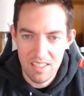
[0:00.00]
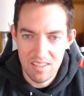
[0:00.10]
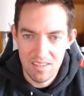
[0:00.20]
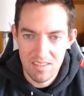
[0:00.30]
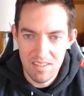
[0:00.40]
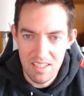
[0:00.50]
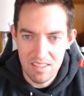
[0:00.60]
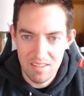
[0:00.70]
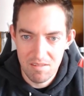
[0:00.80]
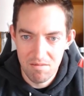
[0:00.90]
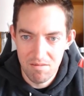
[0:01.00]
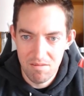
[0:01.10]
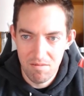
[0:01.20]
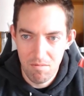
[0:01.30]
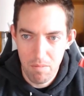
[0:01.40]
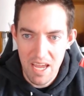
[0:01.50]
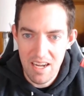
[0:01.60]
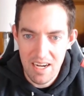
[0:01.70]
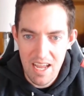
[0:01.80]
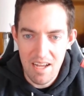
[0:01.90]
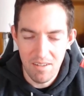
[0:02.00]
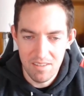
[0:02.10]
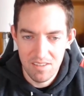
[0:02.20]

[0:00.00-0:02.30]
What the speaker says: is panning out.